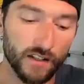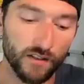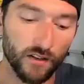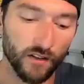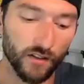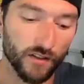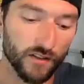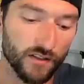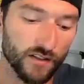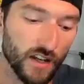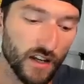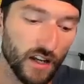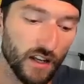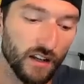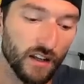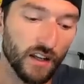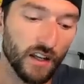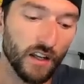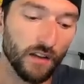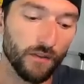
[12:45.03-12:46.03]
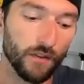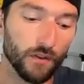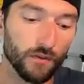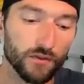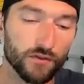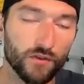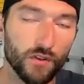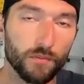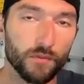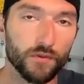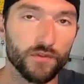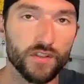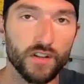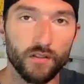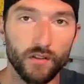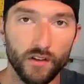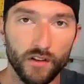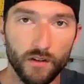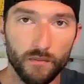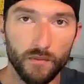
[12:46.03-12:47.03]
card in the set. If it was triple
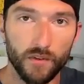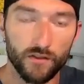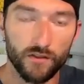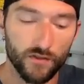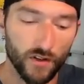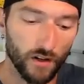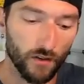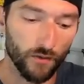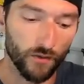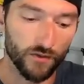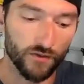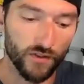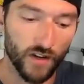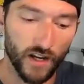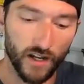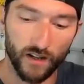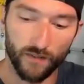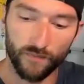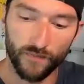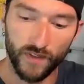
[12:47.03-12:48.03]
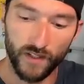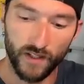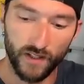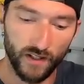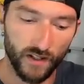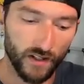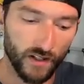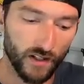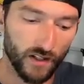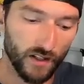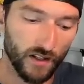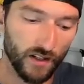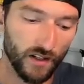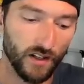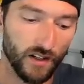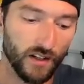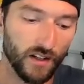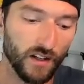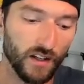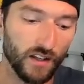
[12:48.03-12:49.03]
zero, that'd be the Trihorn Dragon.
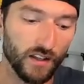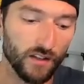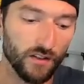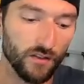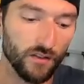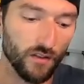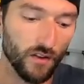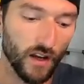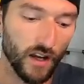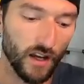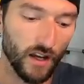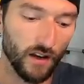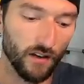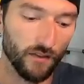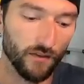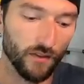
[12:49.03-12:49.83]
Then you have